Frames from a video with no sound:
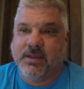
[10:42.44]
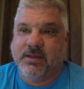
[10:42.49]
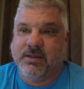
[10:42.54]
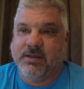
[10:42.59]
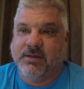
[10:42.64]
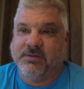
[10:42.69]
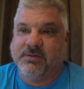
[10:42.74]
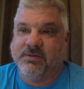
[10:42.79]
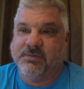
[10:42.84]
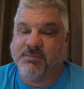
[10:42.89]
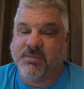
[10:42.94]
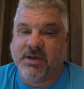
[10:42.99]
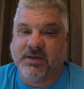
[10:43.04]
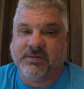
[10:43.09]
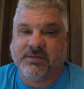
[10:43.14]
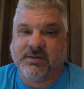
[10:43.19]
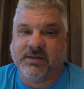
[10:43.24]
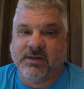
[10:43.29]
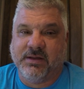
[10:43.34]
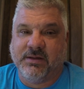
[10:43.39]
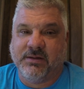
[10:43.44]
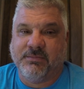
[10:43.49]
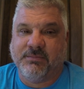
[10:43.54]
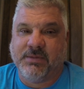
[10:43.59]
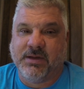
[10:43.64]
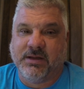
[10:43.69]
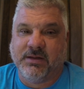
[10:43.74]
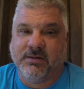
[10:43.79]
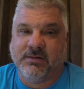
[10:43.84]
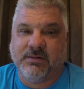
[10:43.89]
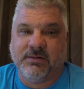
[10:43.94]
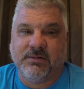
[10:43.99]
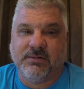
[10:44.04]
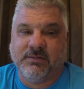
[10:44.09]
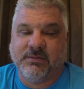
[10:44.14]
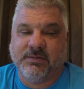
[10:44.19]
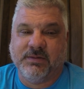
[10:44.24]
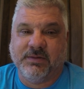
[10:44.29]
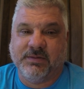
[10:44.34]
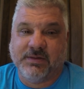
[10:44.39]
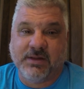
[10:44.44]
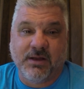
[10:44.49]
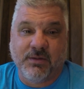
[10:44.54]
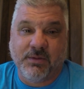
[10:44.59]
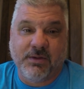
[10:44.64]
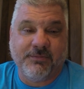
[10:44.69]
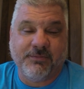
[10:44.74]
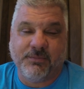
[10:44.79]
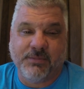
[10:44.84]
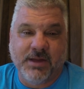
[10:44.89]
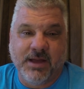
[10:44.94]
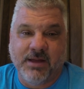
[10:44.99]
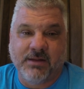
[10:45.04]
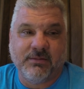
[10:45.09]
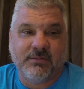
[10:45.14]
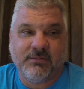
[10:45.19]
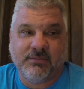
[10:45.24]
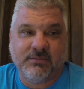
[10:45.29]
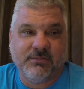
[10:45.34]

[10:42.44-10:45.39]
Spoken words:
It's just best to stay away from that.